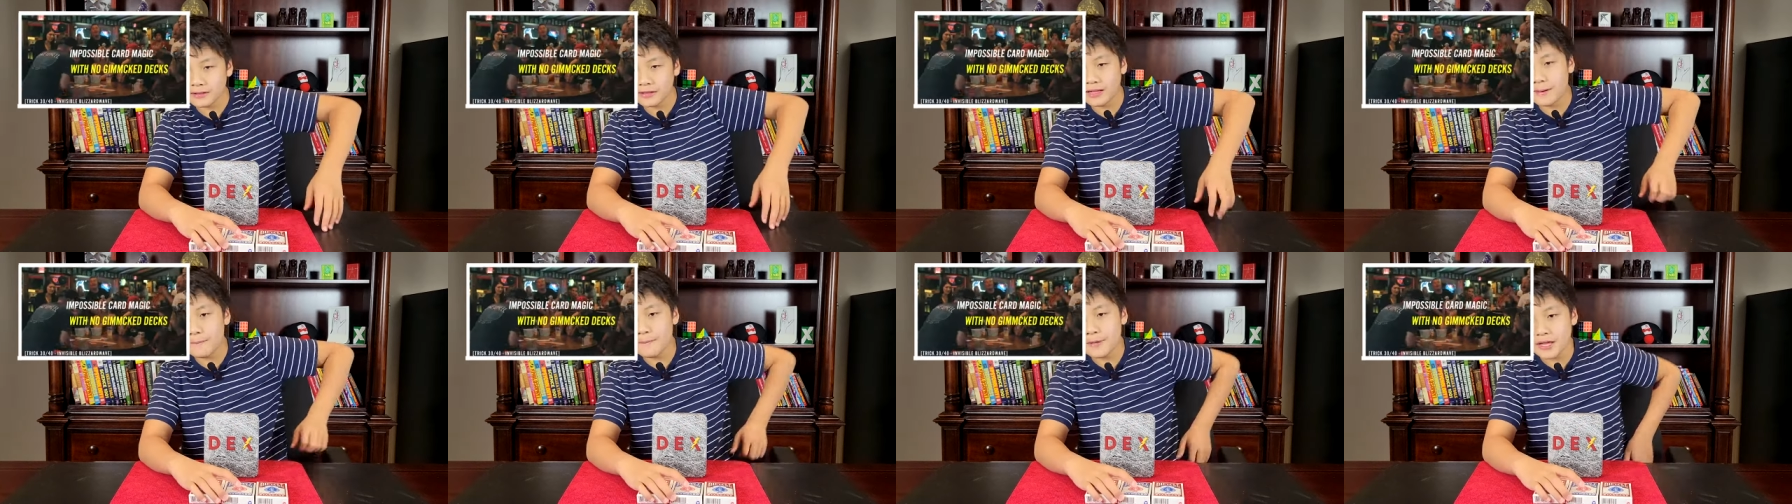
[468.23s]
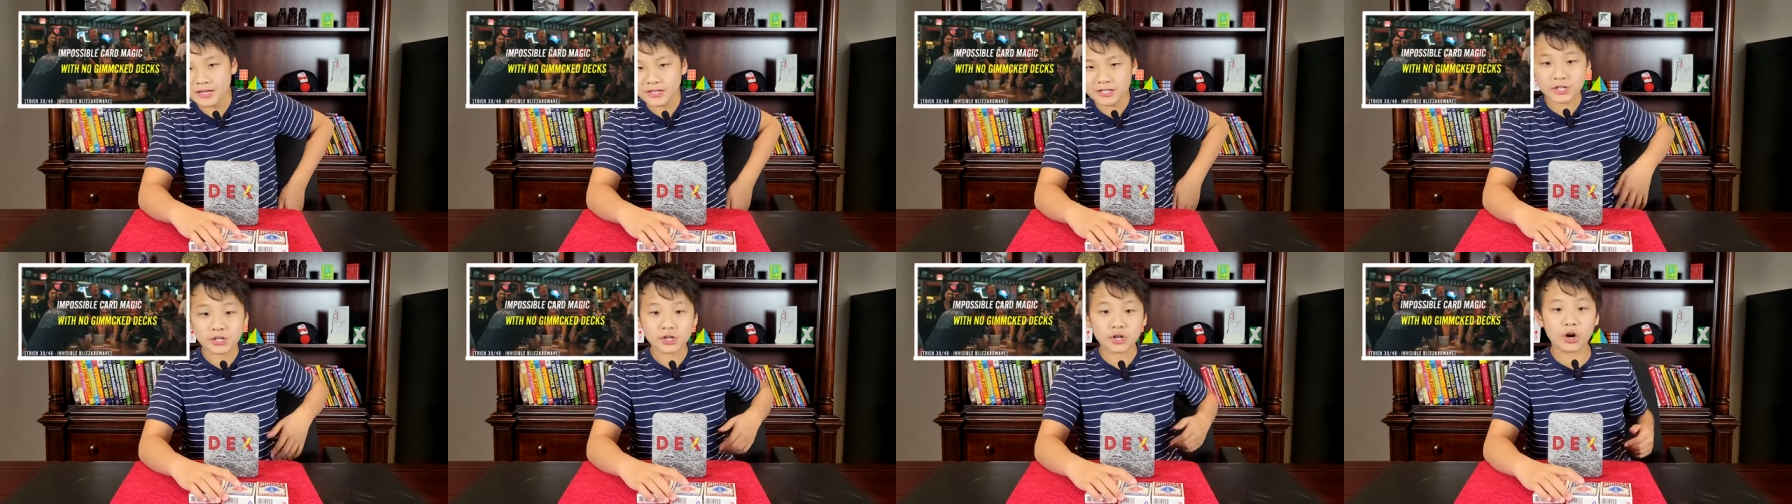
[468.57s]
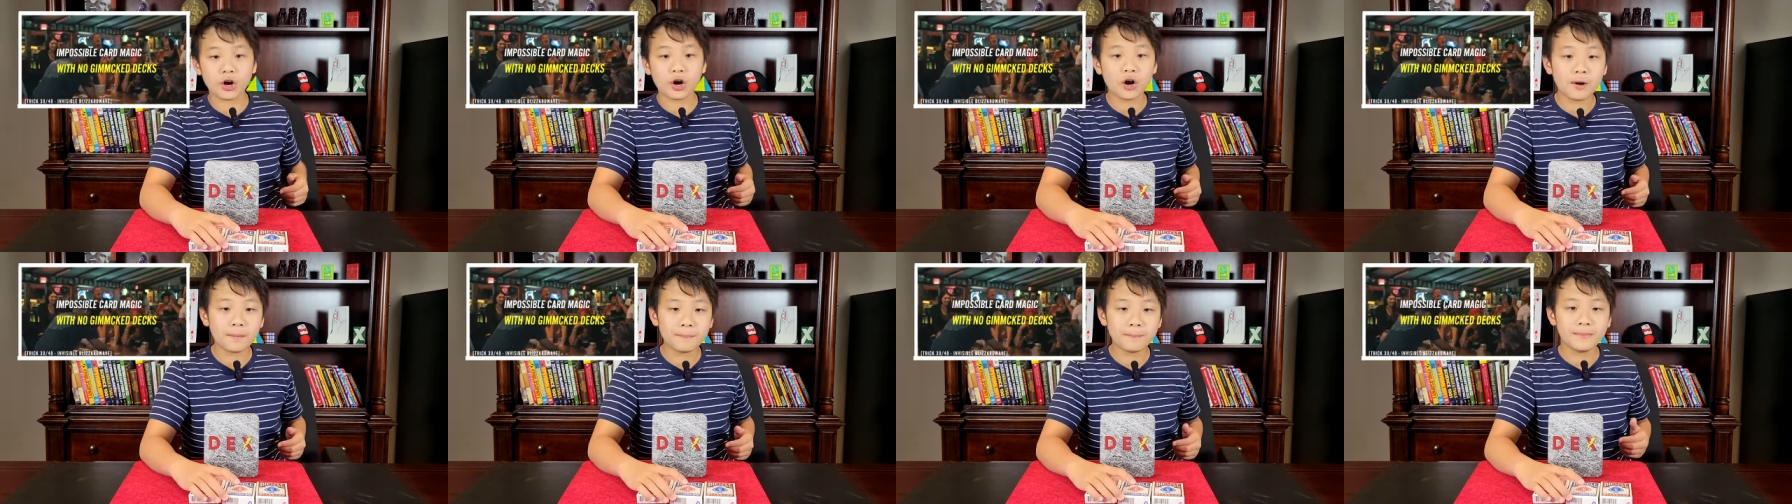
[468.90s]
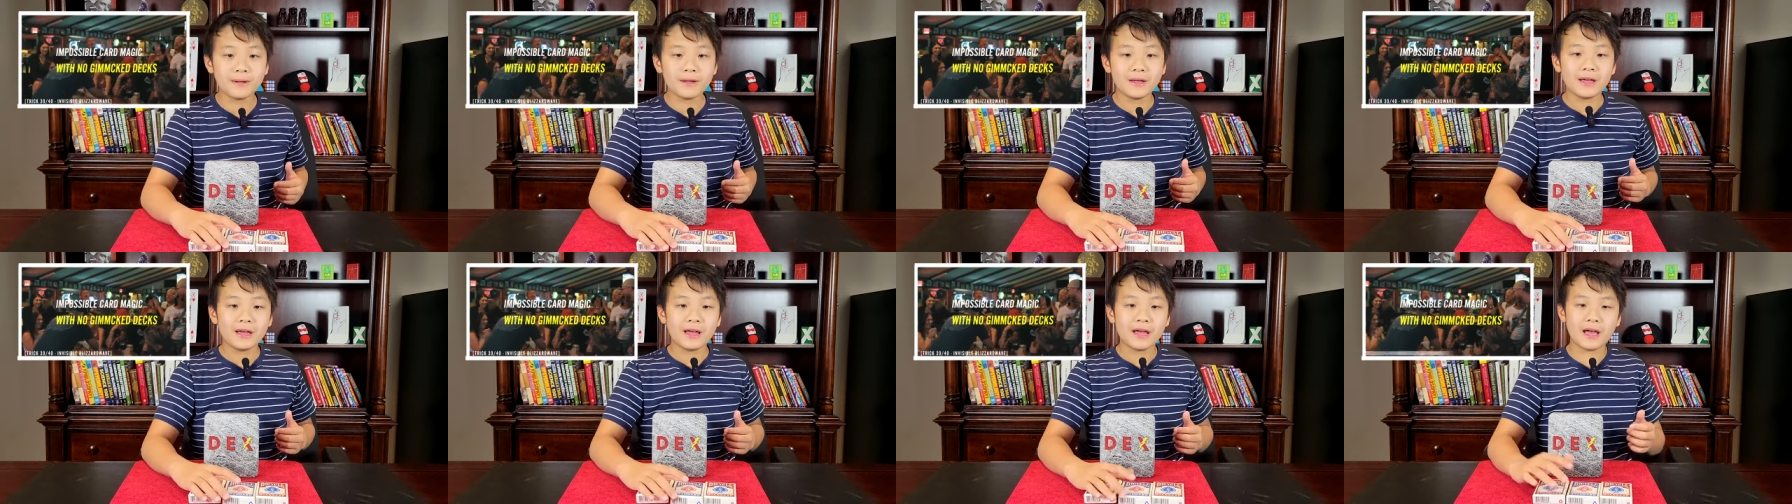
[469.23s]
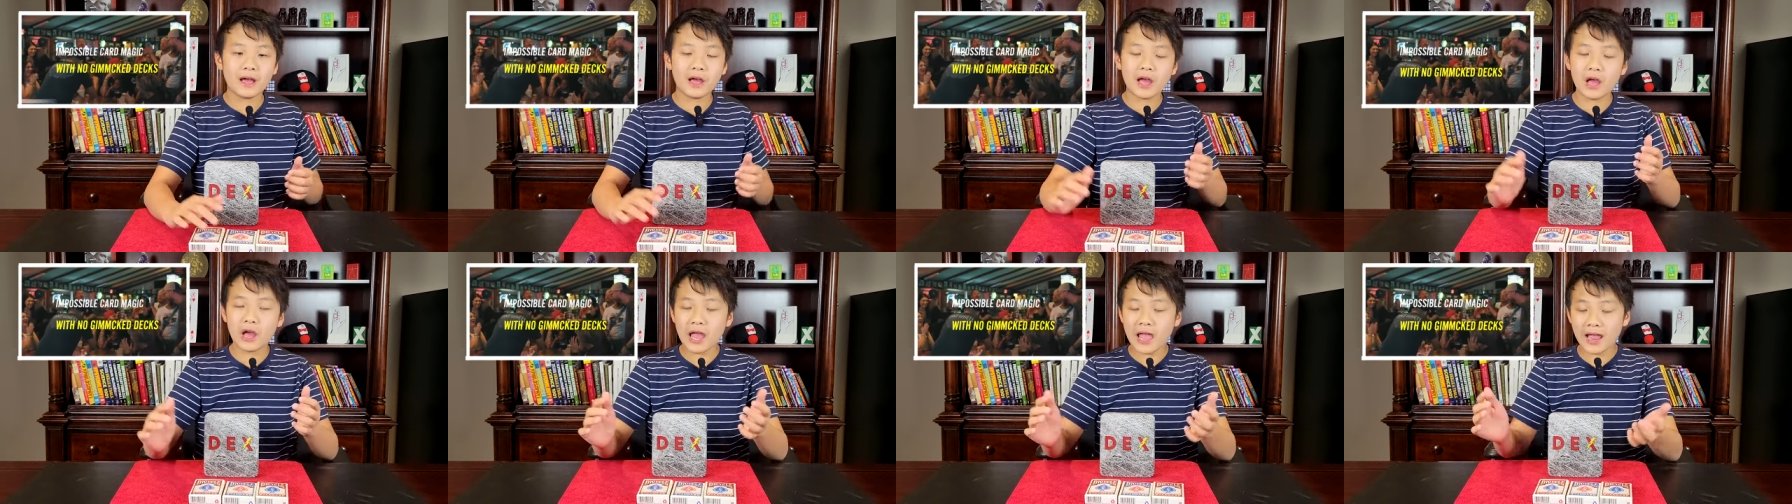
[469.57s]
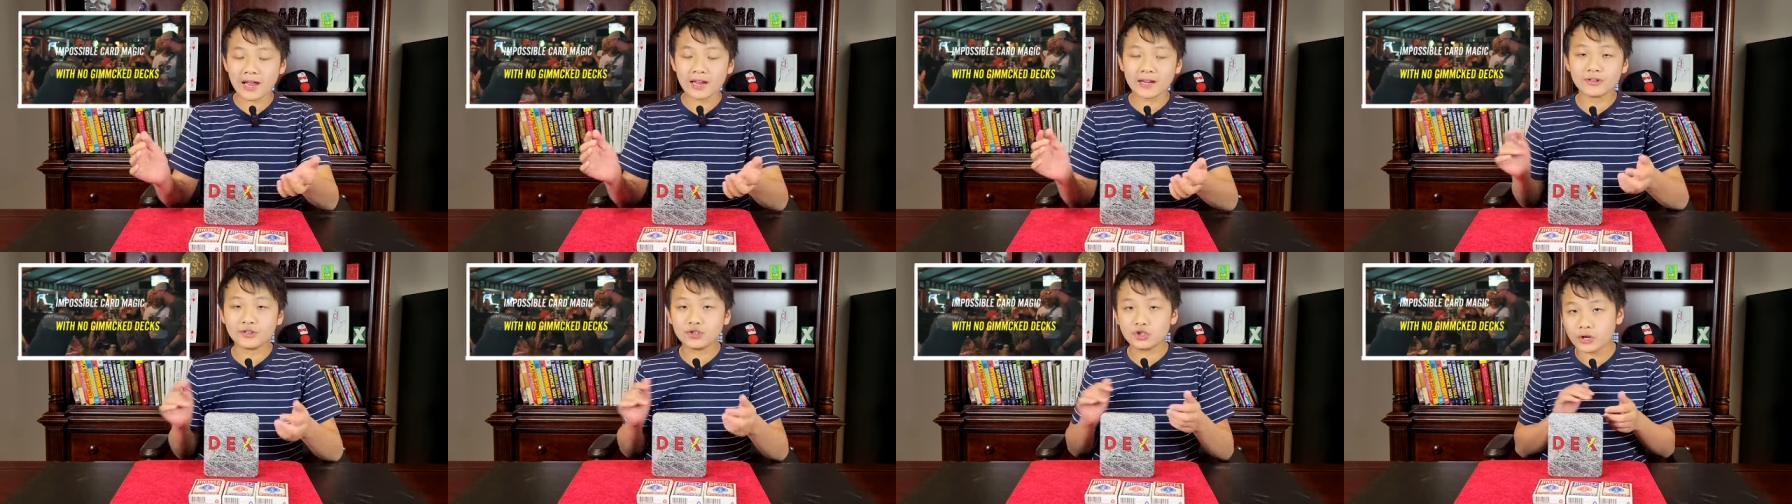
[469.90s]
them into COP
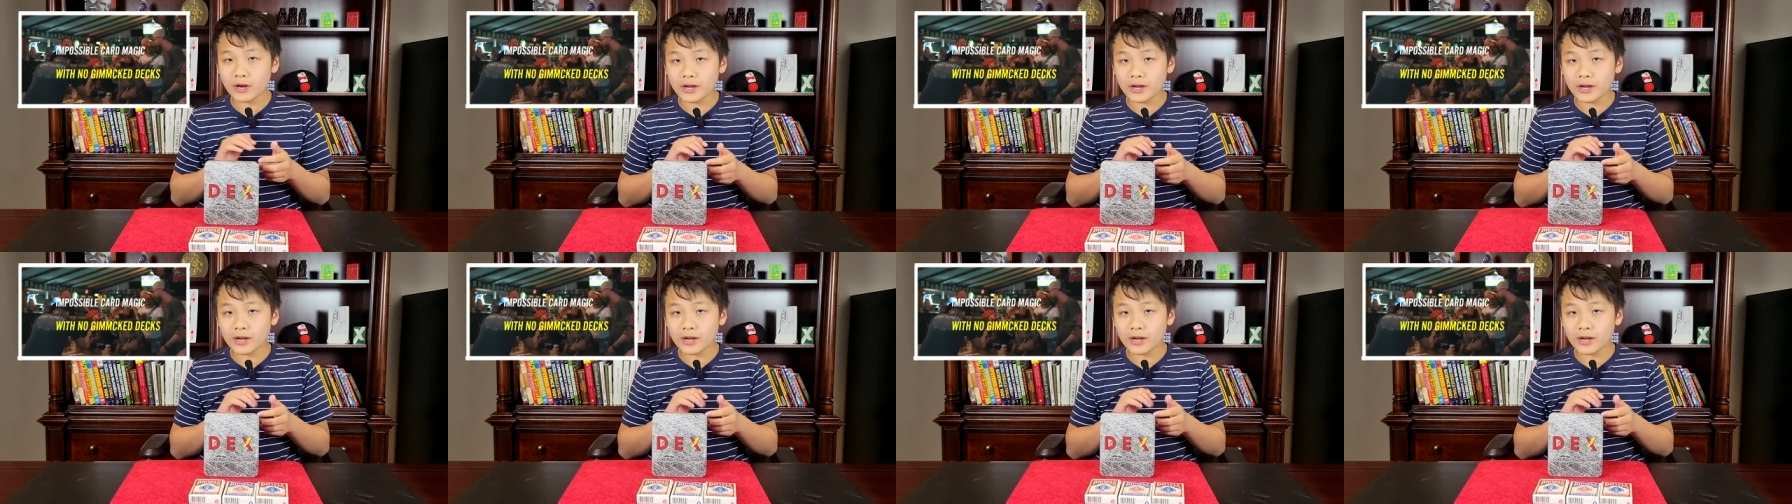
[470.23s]
and